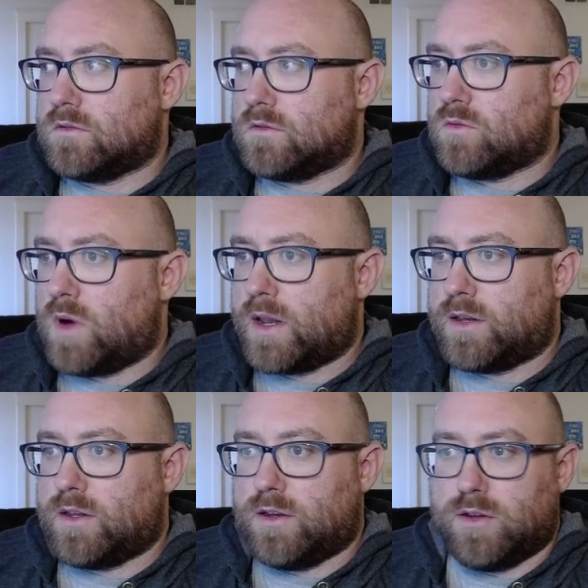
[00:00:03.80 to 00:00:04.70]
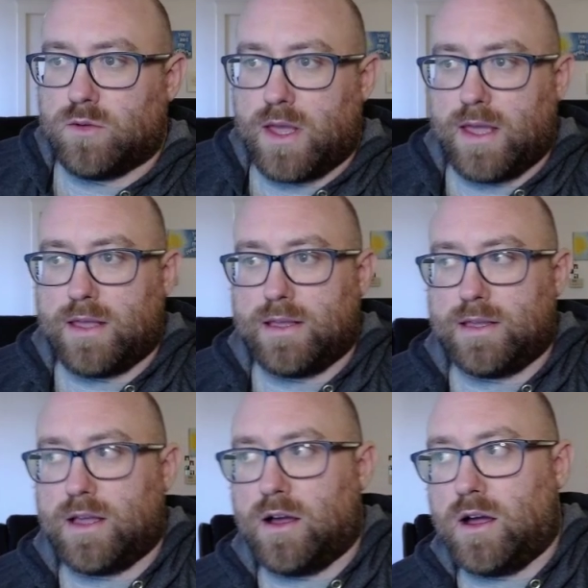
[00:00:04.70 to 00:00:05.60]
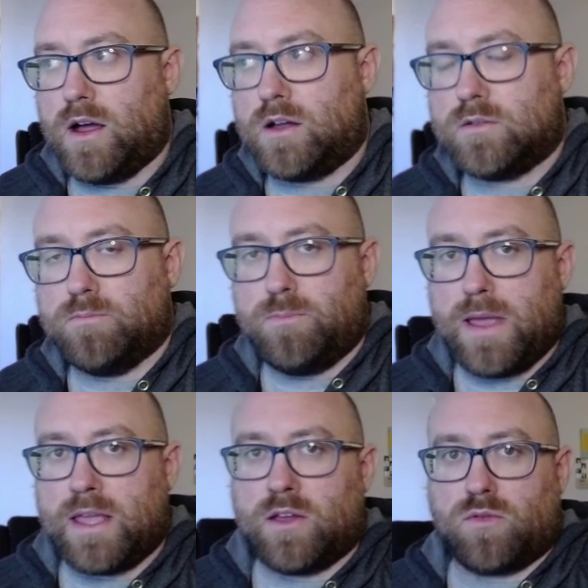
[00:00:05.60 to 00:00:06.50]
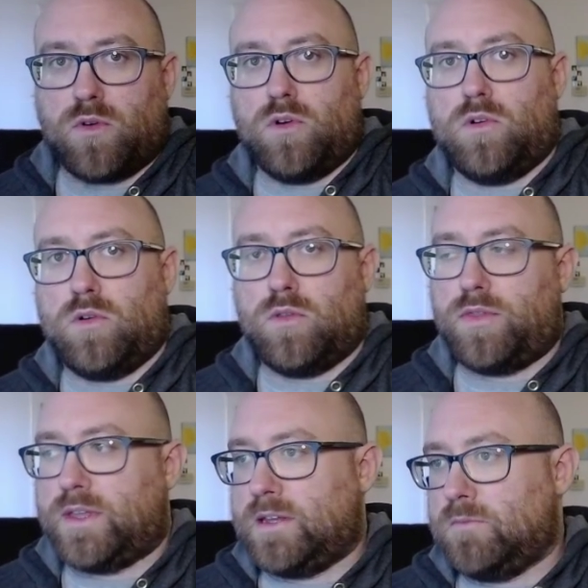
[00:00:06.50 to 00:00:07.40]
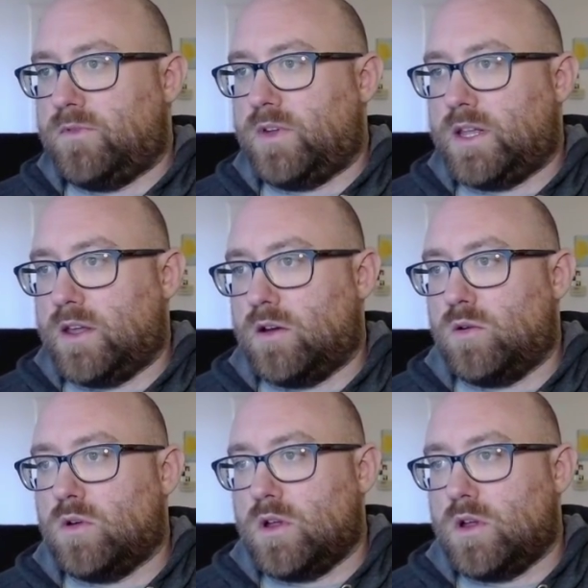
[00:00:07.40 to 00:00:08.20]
wanted to do a bankroll themed video.